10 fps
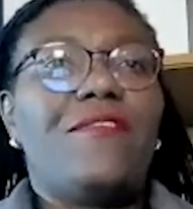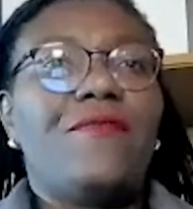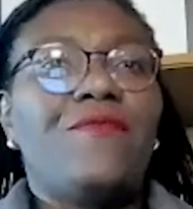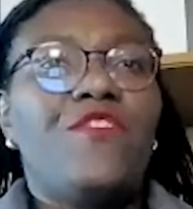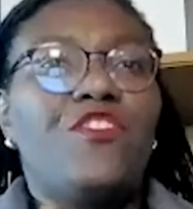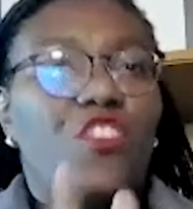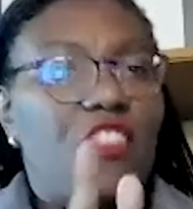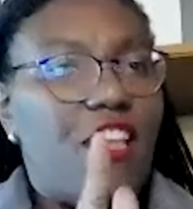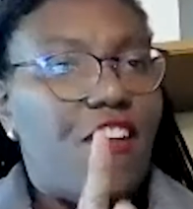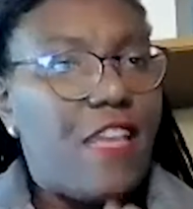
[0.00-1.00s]
So
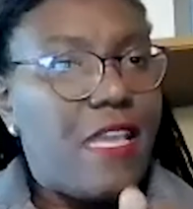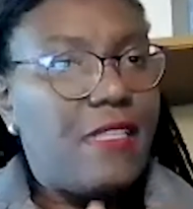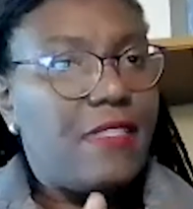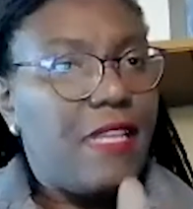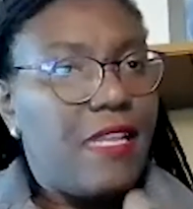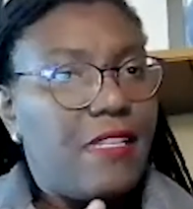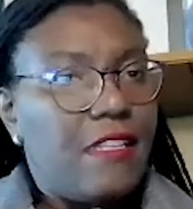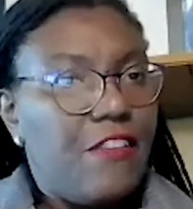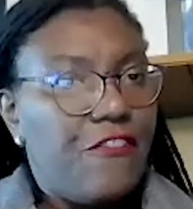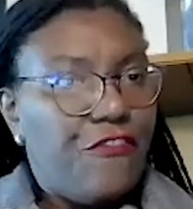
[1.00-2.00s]
there is a
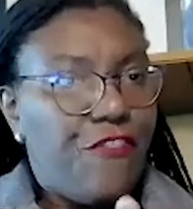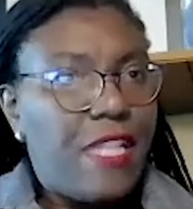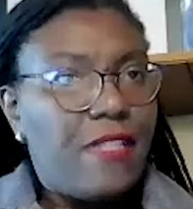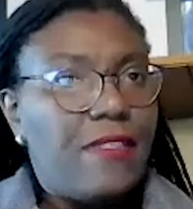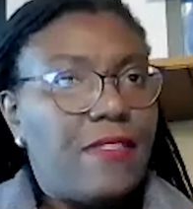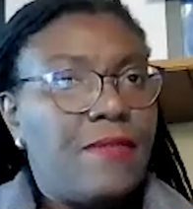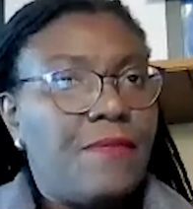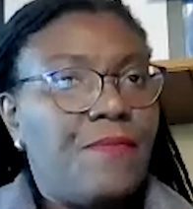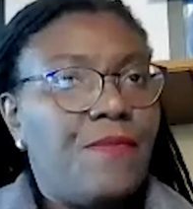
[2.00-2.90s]
difference,